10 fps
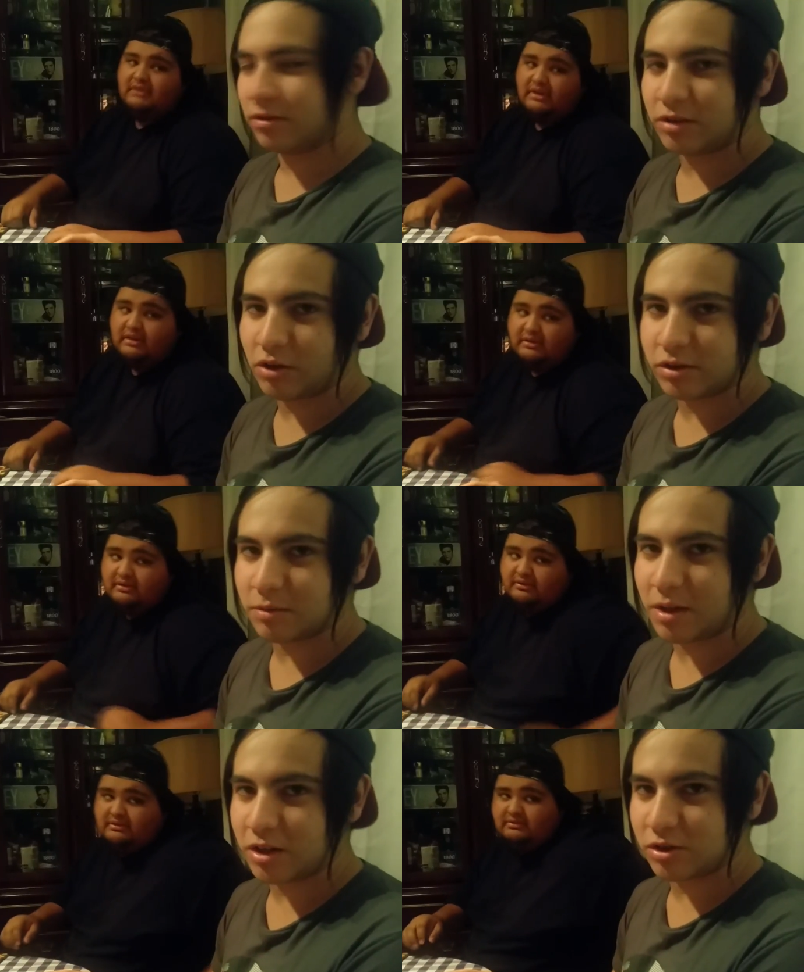Speaker 1: throw
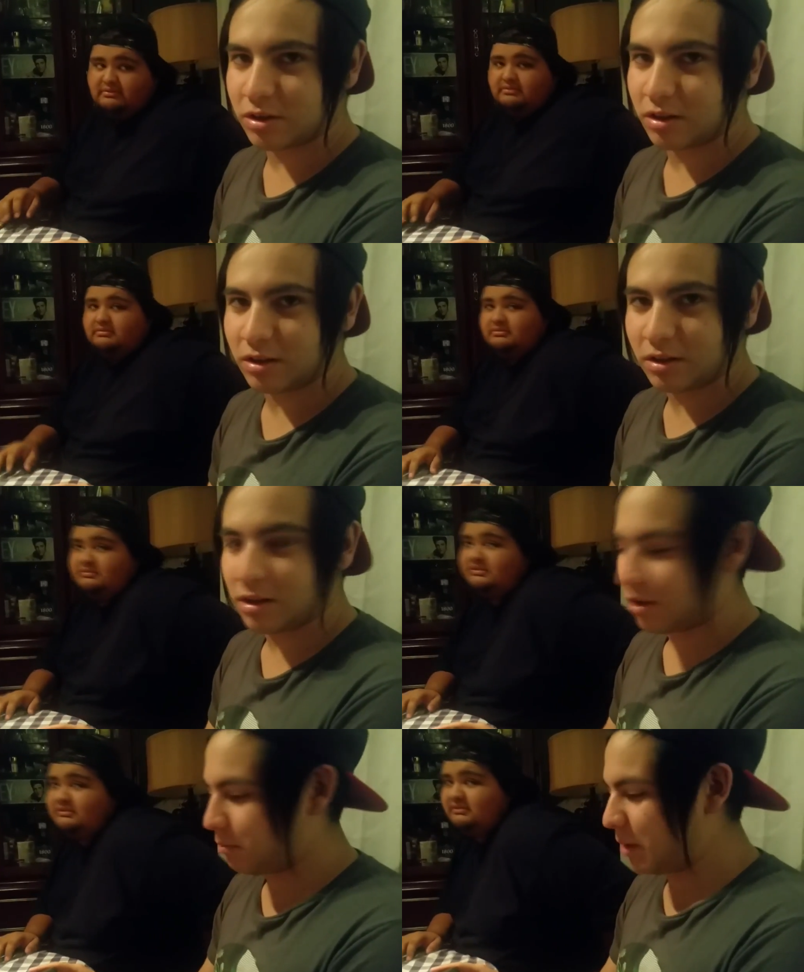some extra,
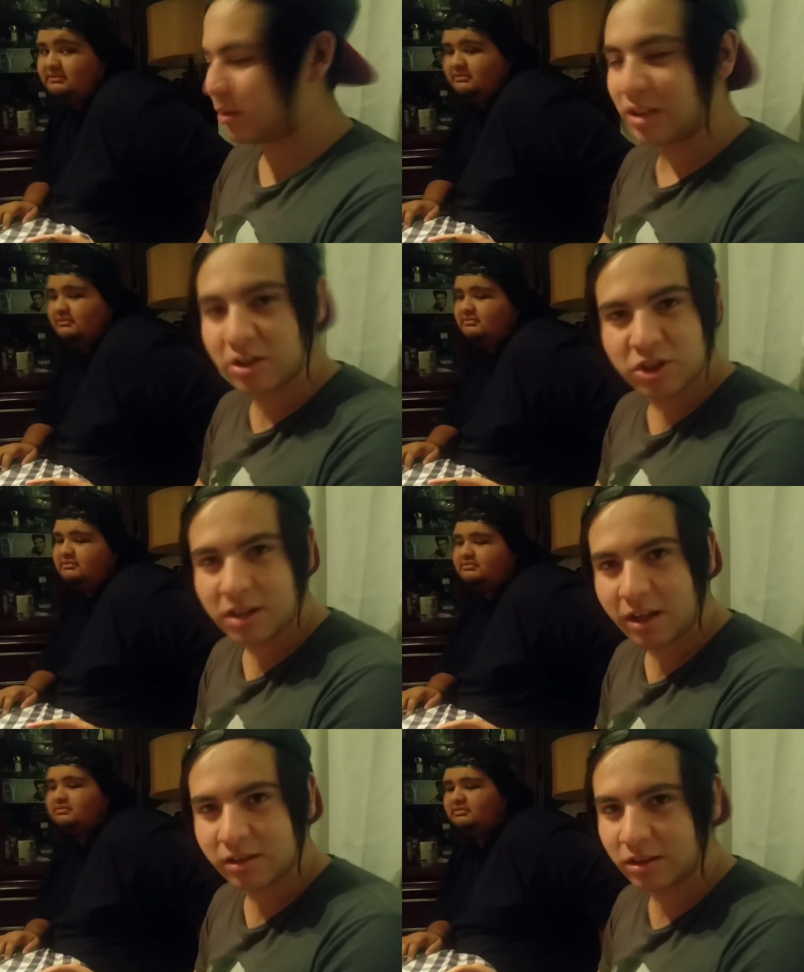maybe dungeon
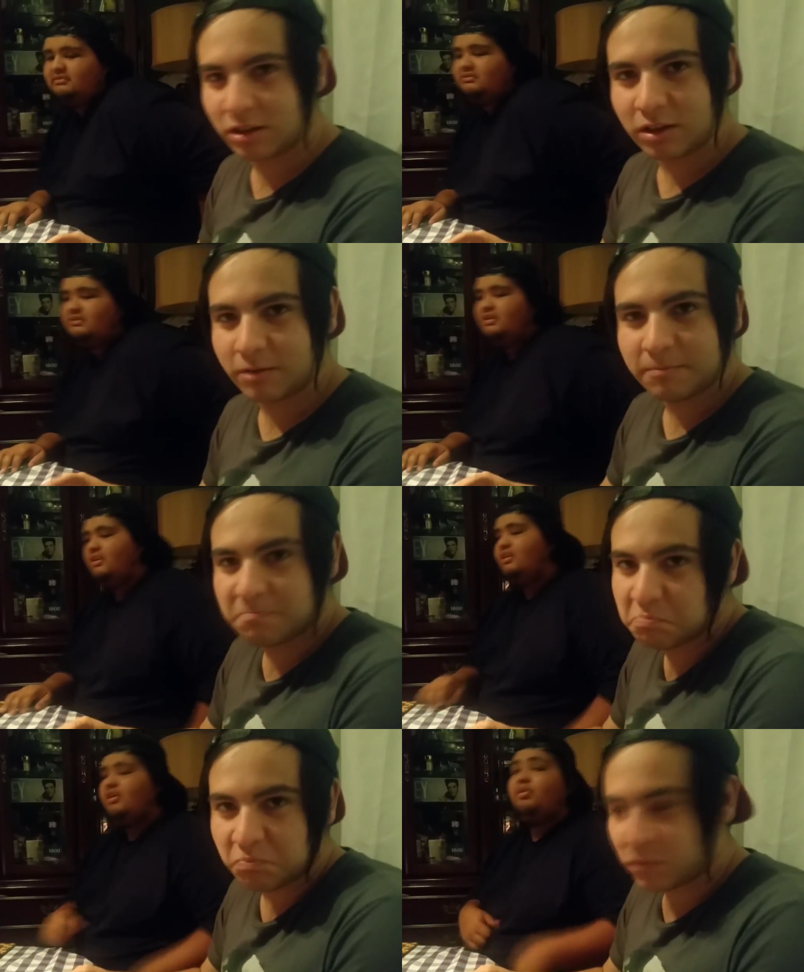dice in there.
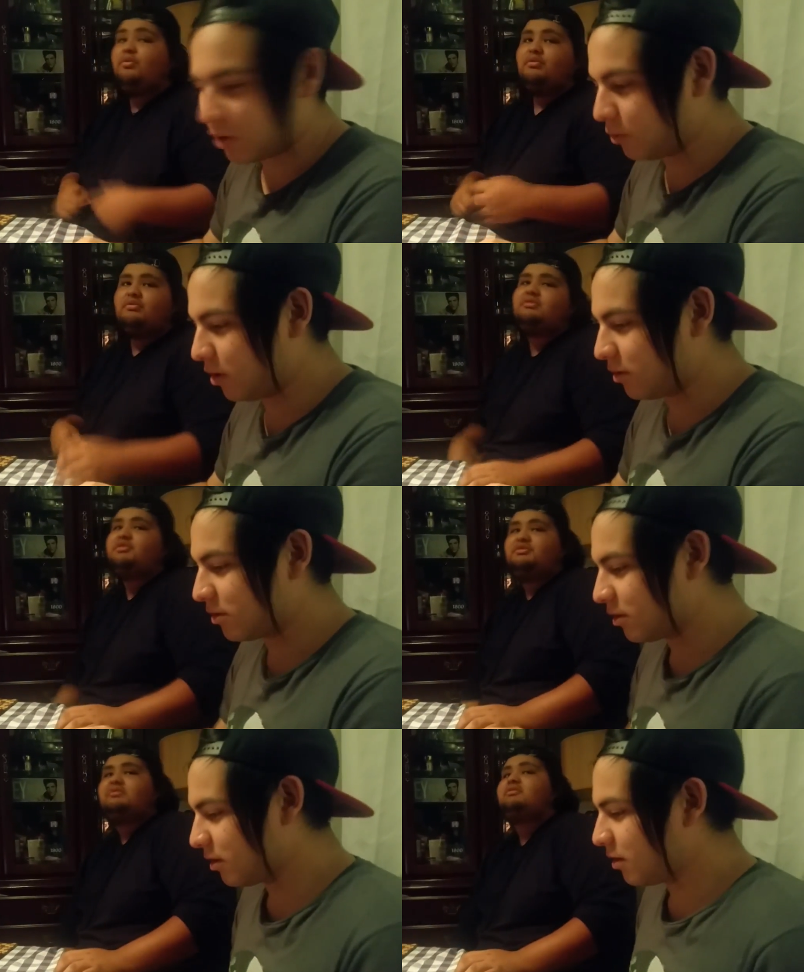Who knows?
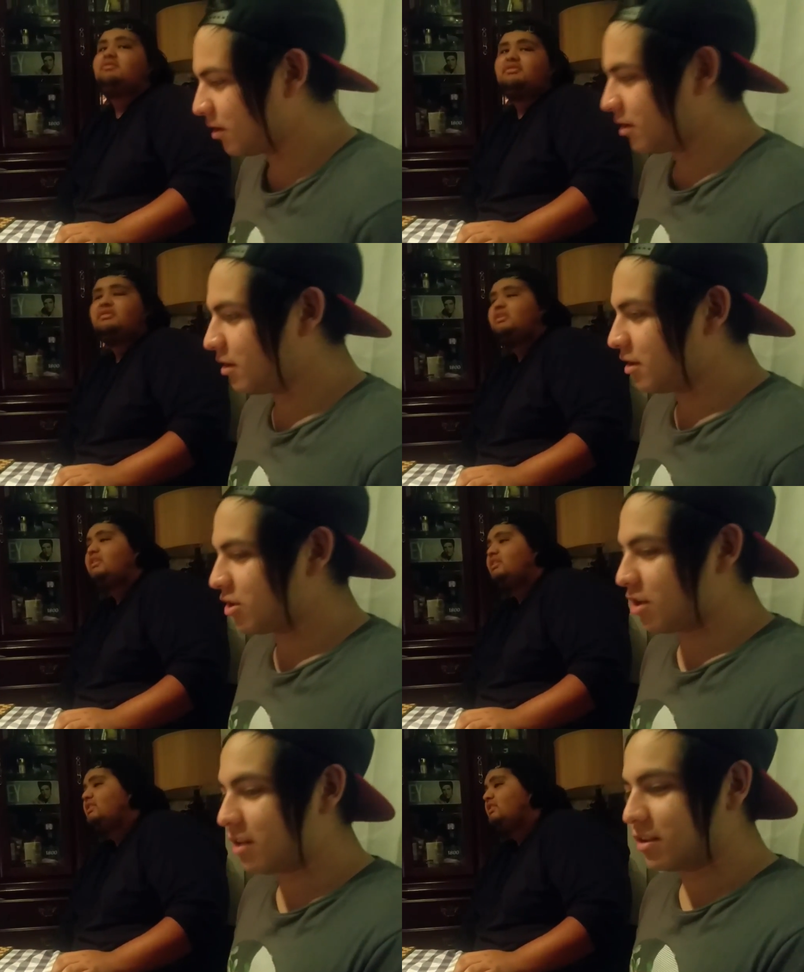Shasta mm-hmm. oh,
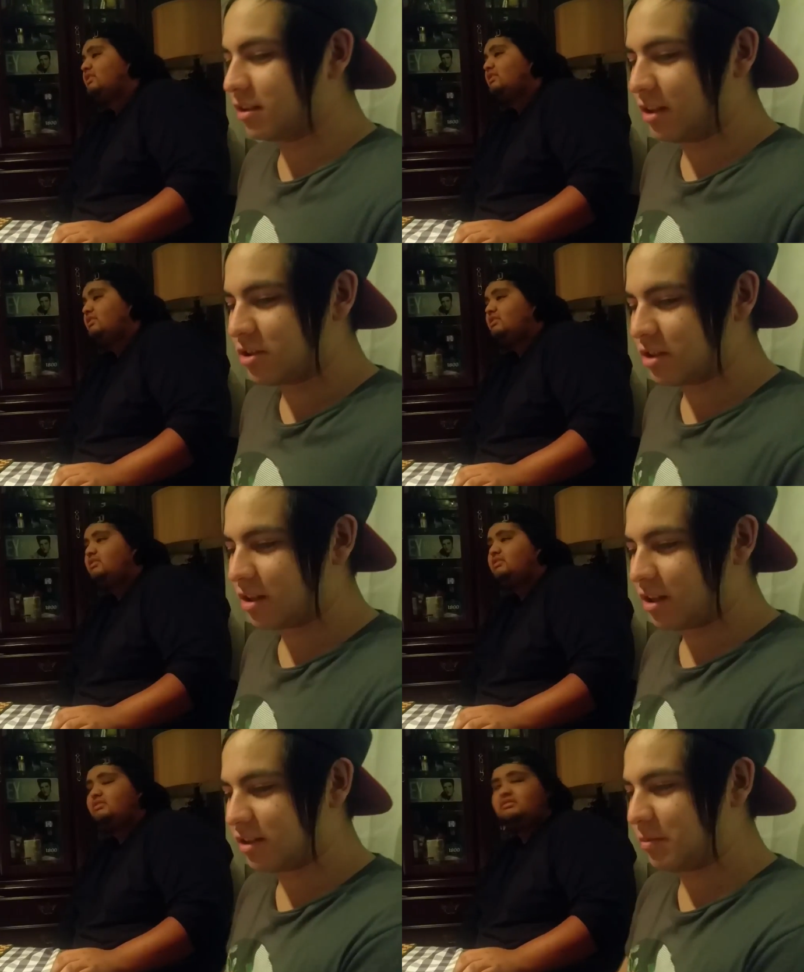Shots dungeon
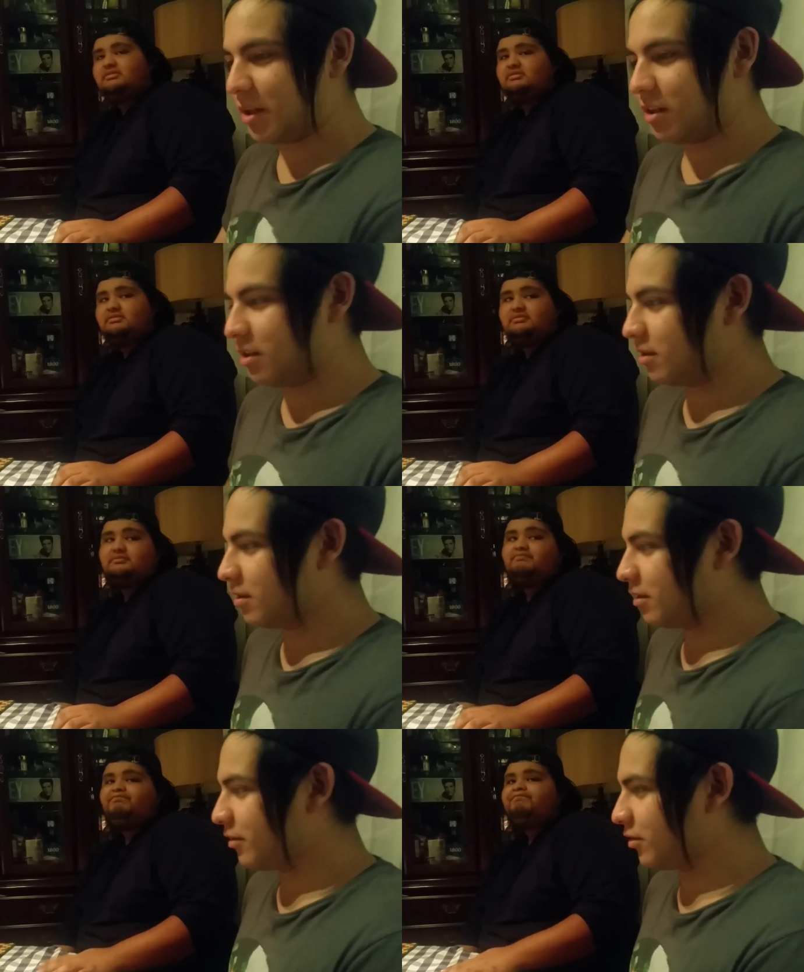dice, man.
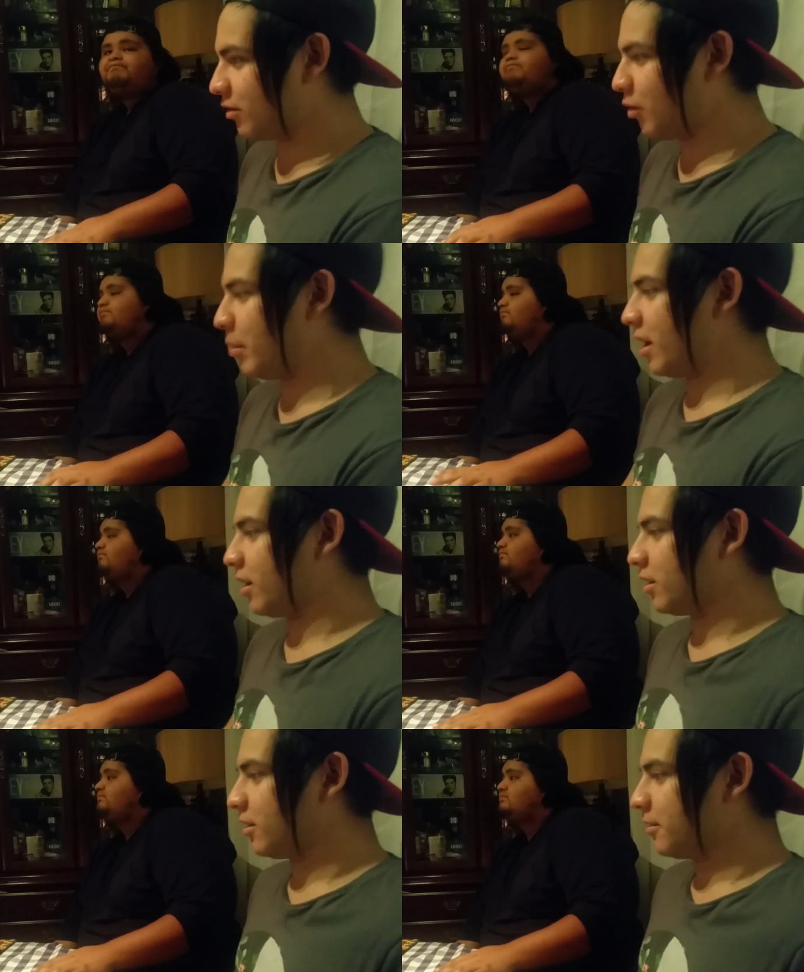
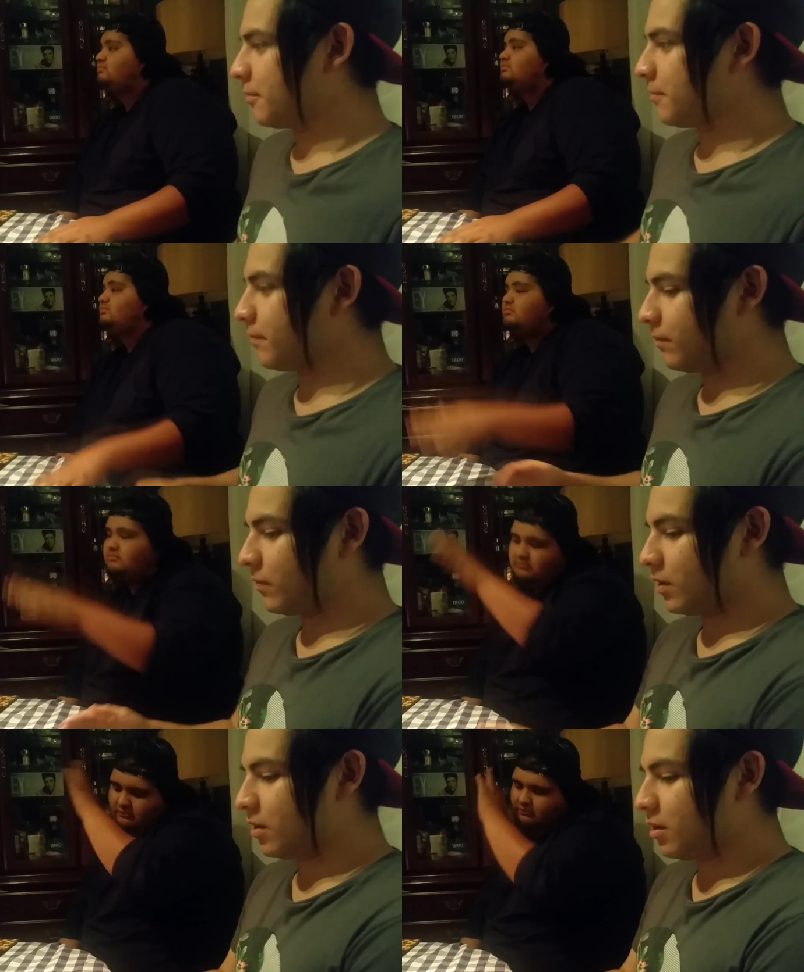Throwback.
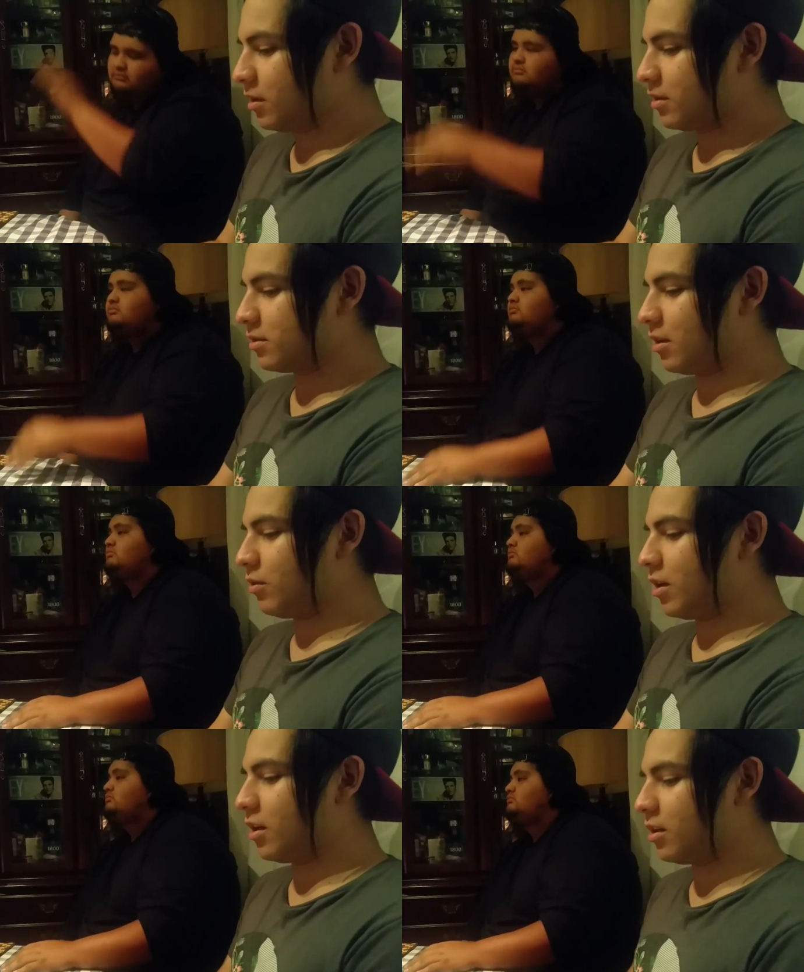
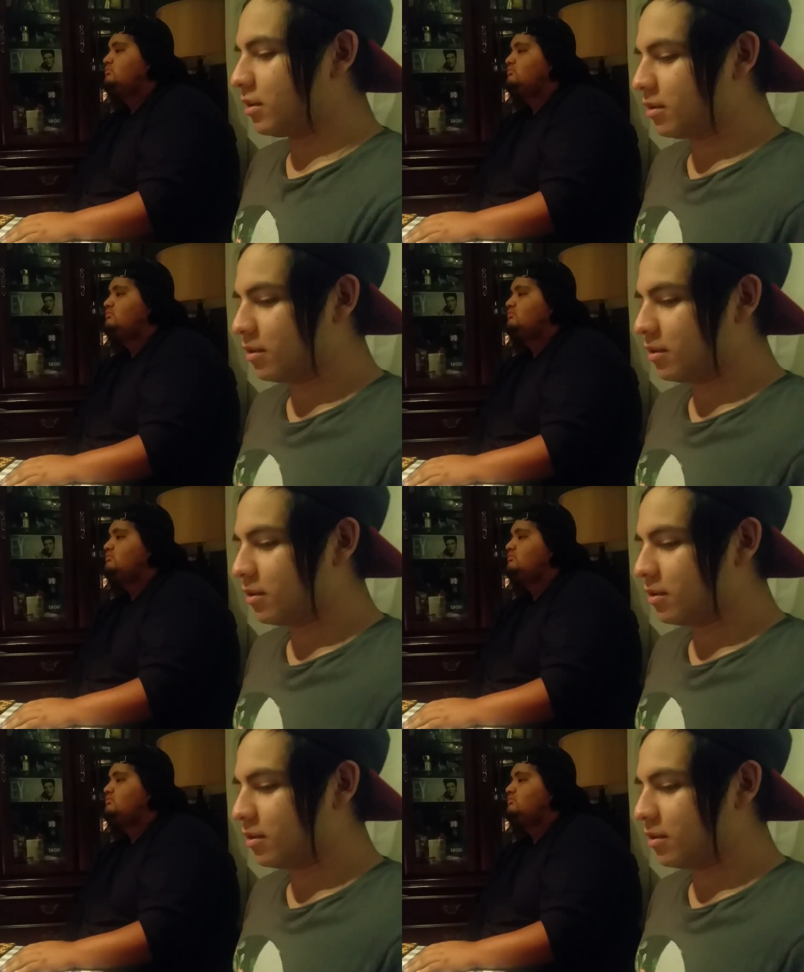So, uh,